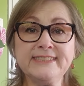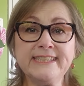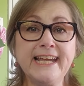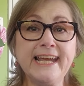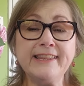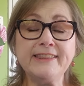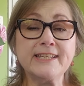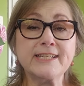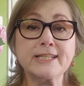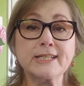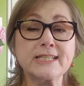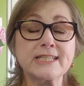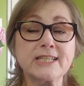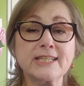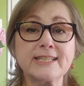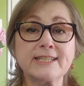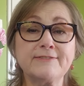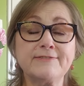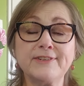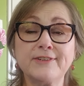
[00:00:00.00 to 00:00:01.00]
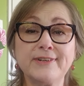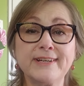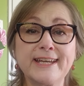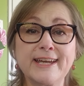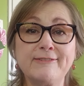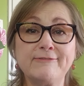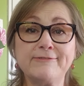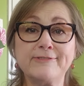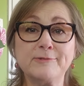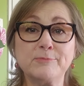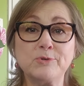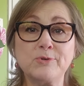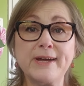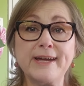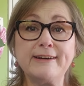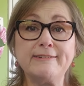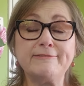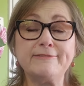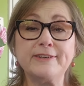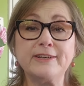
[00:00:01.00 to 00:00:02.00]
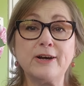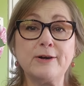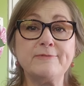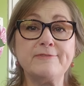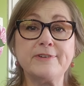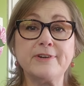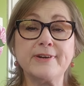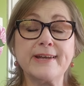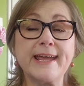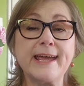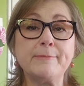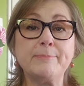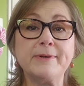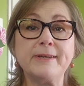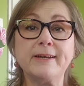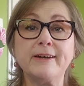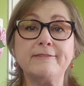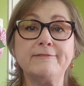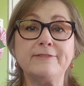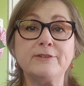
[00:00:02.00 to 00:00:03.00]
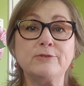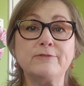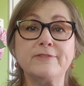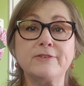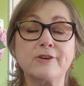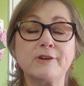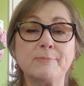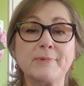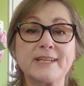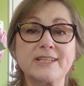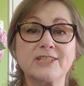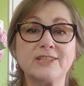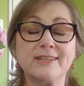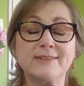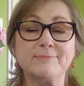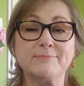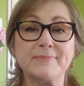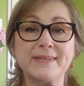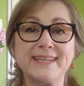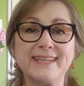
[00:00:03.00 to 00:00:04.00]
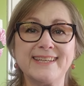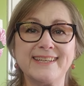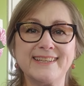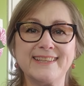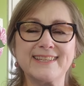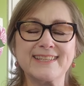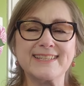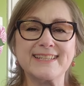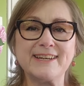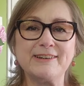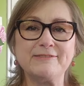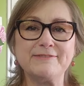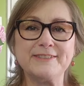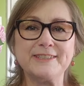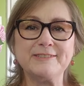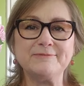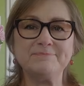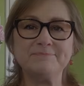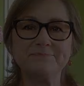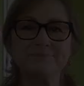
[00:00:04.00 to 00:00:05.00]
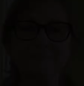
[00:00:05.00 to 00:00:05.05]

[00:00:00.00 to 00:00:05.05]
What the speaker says: And this is just a very comfortable outfit. I'm very happy. I feel very much like me in this outfit.